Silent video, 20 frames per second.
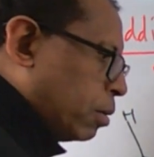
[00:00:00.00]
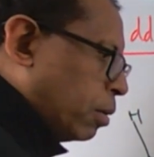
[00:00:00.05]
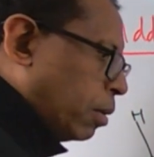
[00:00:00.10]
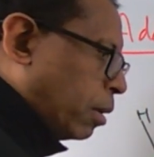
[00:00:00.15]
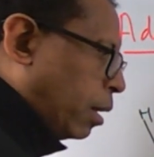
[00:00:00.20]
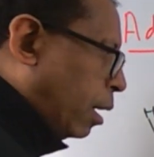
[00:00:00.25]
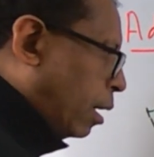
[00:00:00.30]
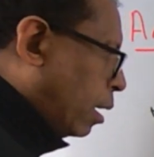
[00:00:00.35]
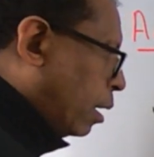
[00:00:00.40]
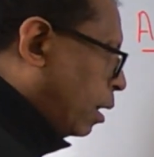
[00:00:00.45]

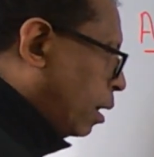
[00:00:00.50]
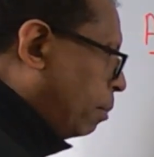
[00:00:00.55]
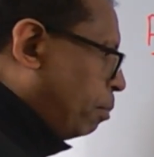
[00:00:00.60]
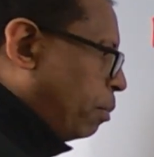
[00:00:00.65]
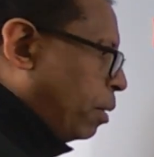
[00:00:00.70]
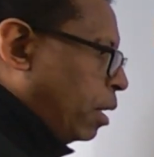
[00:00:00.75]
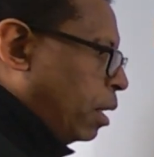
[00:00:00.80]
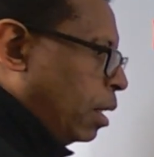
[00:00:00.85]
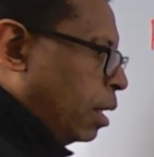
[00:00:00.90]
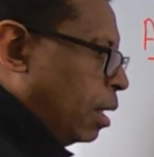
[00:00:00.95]
can
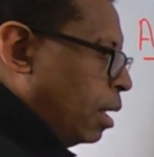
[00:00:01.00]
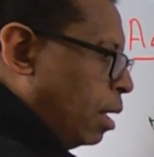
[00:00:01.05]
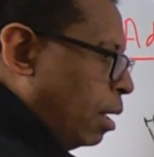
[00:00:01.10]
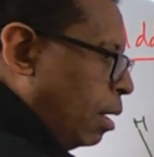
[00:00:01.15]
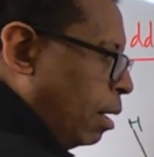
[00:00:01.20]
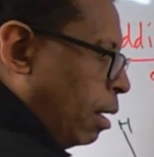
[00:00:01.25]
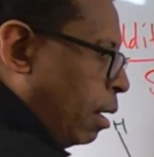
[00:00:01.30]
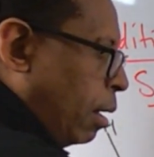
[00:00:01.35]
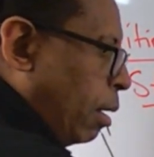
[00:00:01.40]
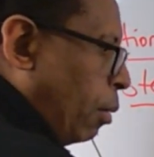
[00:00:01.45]
be
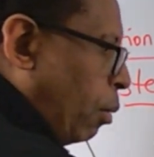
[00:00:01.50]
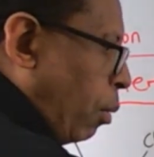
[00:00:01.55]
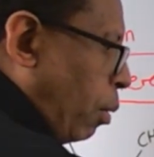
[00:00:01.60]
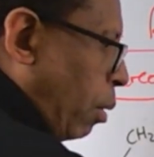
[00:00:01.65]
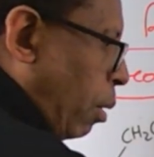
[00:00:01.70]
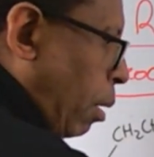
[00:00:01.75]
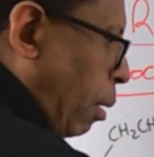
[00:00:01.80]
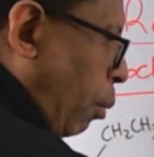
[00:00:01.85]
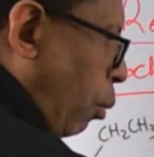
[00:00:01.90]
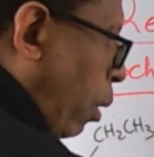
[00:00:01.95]

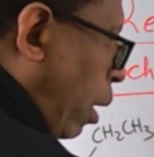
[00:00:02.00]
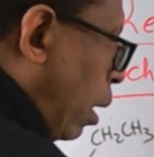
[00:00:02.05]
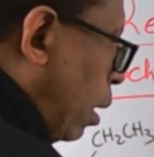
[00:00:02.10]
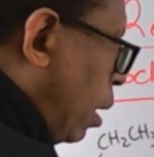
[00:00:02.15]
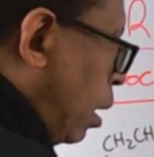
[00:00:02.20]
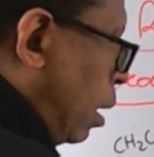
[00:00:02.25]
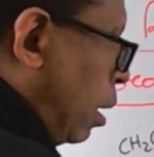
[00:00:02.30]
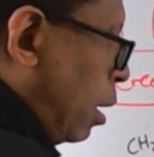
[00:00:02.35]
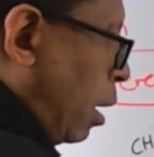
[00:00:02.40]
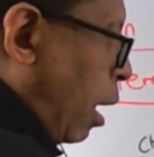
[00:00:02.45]
one
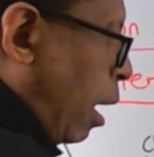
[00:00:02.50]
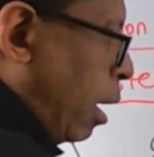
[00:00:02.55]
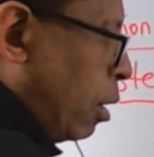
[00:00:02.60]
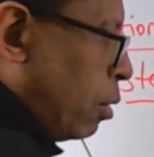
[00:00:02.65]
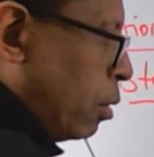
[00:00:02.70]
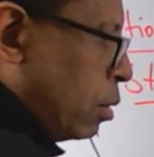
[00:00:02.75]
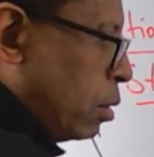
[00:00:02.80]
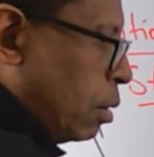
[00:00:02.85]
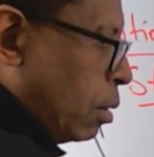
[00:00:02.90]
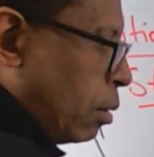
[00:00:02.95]

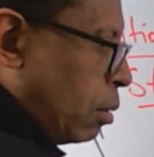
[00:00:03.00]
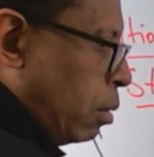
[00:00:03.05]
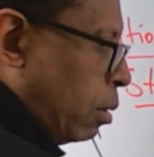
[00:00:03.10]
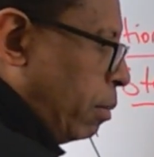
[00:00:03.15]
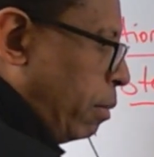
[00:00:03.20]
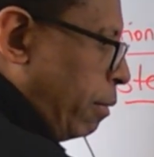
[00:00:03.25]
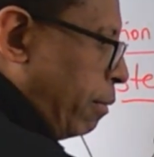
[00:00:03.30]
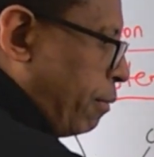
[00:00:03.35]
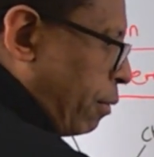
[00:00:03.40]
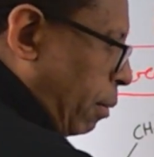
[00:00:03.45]
hydrogen could
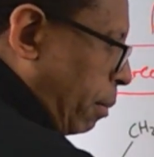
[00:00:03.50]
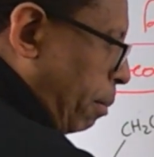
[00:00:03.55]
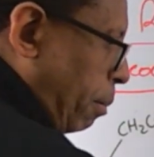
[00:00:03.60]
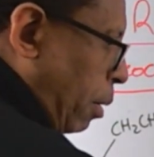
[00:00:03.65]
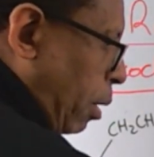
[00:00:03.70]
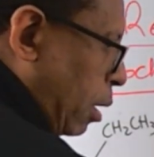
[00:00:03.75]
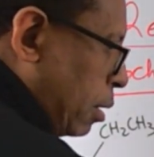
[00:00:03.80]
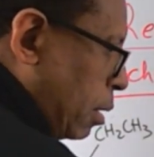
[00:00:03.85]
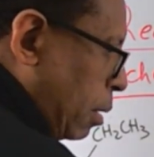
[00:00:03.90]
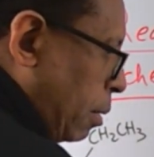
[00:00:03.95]
be from
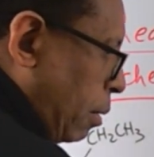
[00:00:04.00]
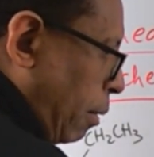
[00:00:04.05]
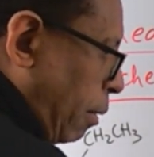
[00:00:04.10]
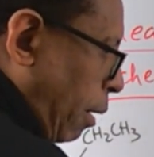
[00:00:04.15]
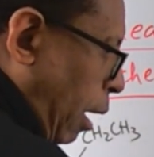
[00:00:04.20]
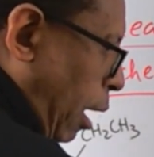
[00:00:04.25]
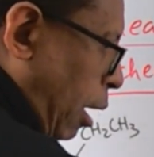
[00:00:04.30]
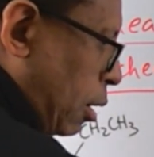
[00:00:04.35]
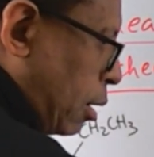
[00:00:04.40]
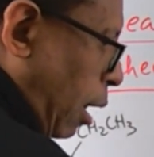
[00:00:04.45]
bottom,
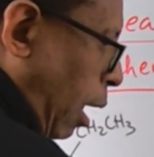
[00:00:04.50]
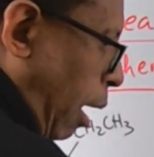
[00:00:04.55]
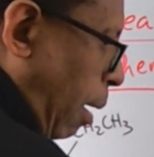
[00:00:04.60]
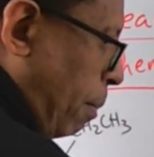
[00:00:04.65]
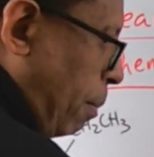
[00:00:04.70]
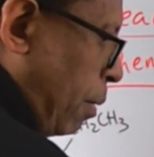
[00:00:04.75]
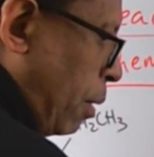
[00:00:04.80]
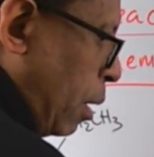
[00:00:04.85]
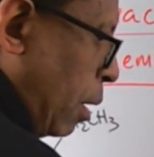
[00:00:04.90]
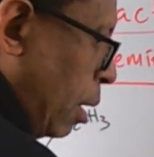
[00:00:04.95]

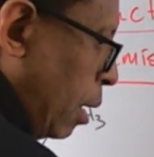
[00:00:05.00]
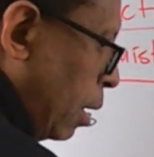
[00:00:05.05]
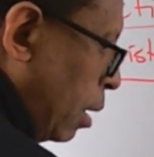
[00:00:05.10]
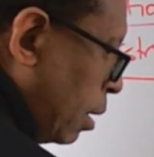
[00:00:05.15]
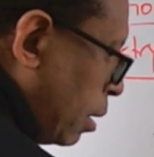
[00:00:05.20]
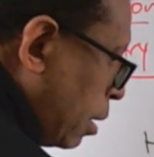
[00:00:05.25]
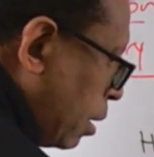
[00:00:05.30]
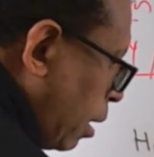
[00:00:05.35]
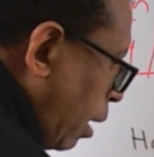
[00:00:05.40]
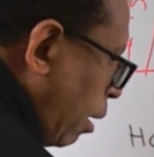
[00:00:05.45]
top,
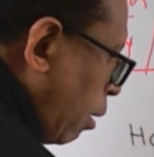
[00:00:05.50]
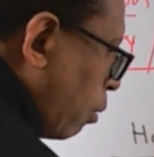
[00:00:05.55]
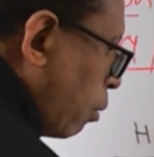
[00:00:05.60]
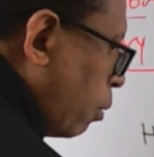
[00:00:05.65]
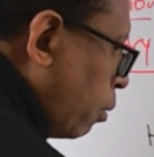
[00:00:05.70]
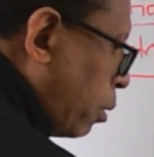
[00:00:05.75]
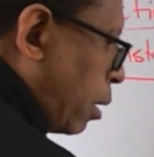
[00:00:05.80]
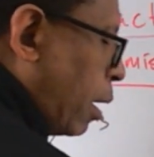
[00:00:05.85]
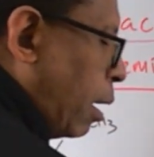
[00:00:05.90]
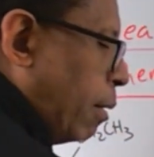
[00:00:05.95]
Cl
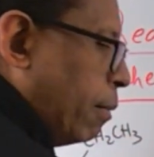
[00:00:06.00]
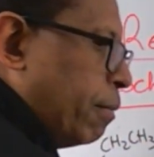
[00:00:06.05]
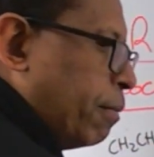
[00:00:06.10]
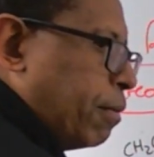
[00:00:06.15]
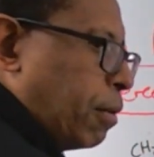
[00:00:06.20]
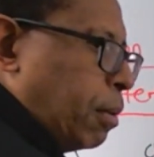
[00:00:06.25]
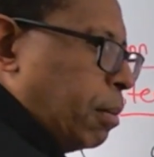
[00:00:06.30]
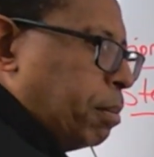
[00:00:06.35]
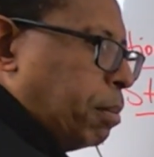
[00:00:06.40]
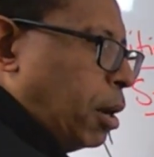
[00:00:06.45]
could come
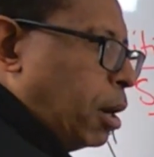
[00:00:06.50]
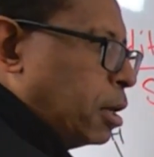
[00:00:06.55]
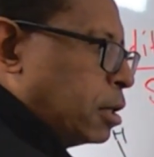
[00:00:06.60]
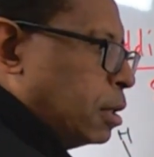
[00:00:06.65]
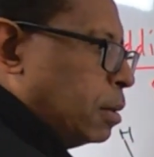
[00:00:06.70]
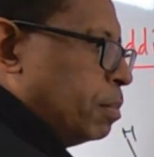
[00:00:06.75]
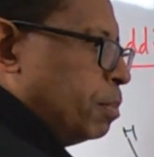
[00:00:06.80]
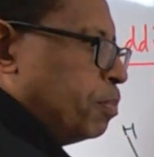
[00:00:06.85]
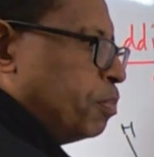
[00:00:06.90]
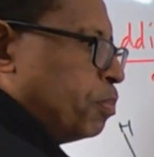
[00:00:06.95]
from bottom.